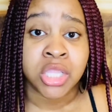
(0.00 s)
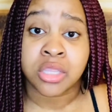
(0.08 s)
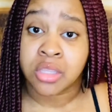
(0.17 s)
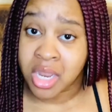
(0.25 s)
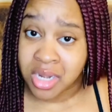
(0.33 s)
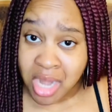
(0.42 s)

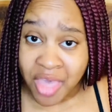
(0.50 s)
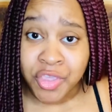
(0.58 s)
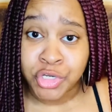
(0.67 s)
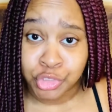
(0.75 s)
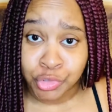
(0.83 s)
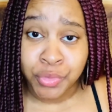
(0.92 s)
Another
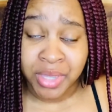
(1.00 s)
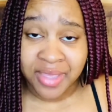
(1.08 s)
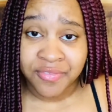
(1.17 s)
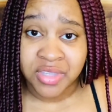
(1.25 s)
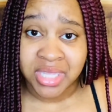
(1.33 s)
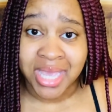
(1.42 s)
true
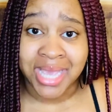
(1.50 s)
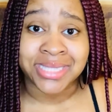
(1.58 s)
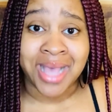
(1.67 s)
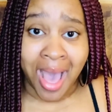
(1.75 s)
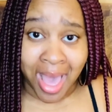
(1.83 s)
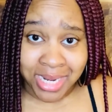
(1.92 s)
gift is
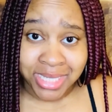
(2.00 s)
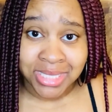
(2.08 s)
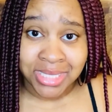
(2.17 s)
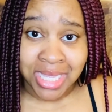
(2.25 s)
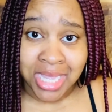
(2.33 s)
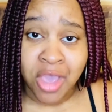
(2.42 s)

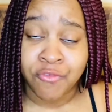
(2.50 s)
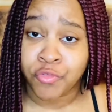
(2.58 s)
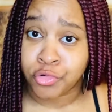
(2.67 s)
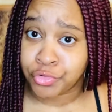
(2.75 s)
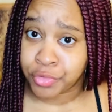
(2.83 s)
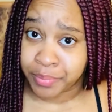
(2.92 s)
honesty,
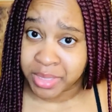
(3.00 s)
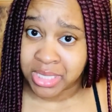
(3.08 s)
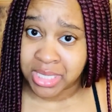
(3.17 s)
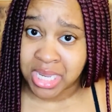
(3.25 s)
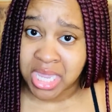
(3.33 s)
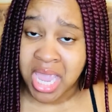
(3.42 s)

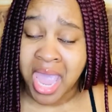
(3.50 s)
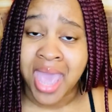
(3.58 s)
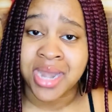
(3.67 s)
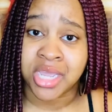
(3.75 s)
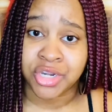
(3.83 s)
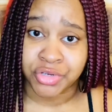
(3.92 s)
vulnerability, and
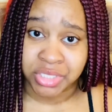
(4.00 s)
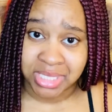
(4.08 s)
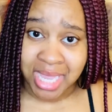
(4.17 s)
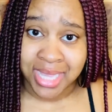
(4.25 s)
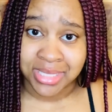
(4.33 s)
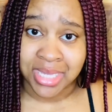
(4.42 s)

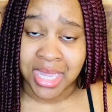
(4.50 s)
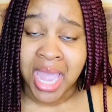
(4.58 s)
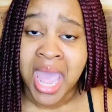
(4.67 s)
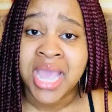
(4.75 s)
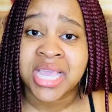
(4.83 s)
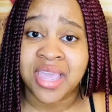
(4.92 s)
understanding.
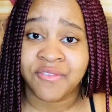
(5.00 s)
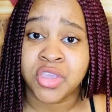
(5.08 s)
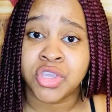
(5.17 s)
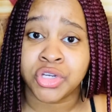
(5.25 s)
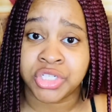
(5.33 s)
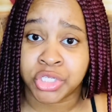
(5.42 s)
Giving
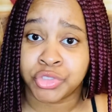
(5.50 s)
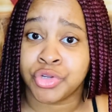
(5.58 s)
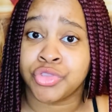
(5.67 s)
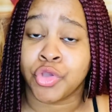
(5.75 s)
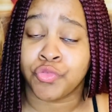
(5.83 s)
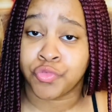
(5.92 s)
your children
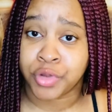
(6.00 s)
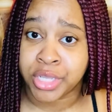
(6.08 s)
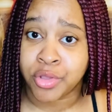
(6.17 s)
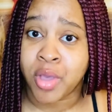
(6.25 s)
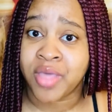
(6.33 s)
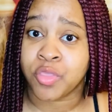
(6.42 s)
the real
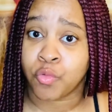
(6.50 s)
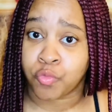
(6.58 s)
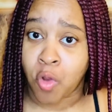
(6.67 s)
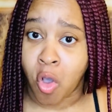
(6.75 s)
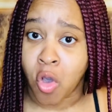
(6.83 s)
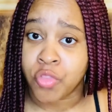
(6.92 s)
and the
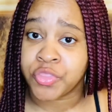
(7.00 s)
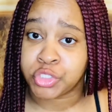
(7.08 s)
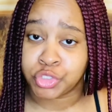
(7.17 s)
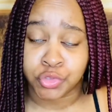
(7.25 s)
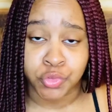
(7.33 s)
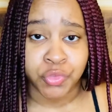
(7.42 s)
raw, the
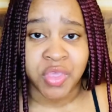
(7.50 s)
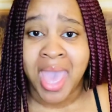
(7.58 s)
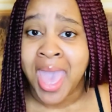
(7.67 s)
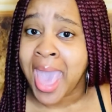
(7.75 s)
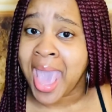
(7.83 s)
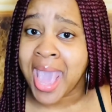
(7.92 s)
truth.
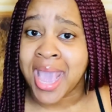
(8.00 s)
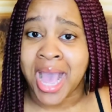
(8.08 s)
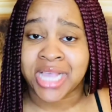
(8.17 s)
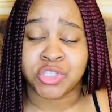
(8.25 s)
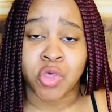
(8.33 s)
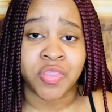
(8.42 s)
Hey, I
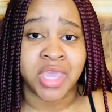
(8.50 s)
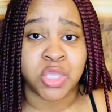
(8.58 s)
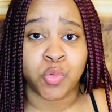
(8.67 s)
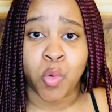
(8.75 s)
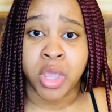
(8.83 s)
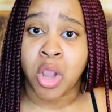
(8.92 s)
saw that you
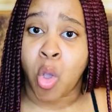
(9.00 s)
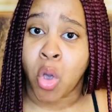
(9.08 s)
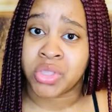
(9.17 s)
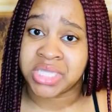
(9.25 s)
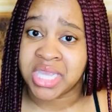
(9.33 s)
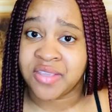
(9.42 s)
wanted all
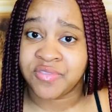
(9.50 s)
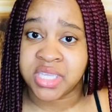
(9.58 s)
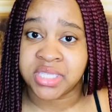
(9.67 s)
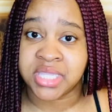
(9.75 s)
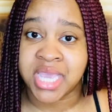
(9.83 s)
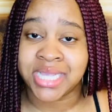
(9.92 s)
10 of these
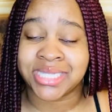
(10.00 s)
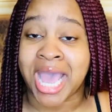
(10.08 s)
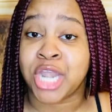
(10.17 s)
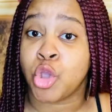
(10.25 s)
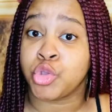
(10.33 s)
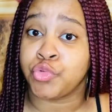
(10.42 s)
things. I know
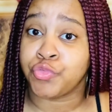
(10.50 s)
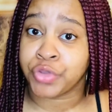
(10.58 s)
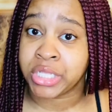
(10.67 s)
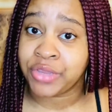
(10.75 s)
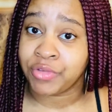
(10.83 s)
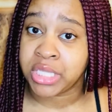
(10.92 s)
you really,
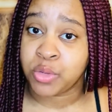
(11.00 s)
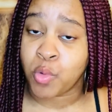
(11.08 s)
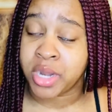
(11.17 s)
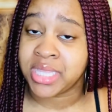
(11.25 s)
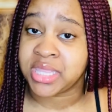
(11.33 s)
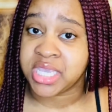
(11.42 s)
really
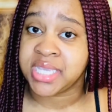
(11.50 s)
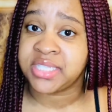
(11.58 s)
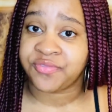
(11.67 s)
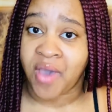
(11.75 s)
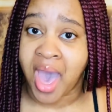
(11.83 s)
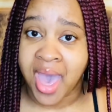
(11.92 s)
wanted these
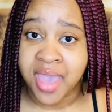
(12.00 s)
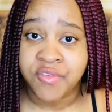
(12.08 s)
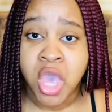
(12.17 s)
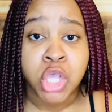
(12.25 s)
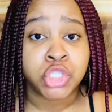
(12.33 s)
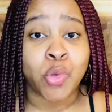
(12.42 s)
5,
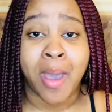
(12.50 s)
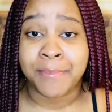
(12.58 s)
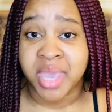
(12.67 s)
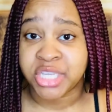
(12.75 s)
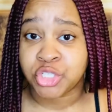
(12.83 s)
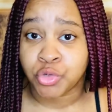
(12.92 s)
so I
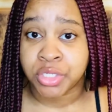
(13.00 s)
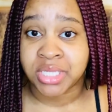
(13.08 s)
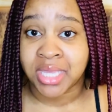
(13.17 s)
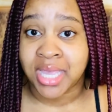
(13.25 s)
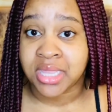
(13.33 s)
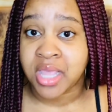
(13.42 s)
made sure to
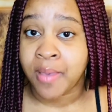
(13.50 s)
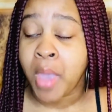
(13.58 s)
get them,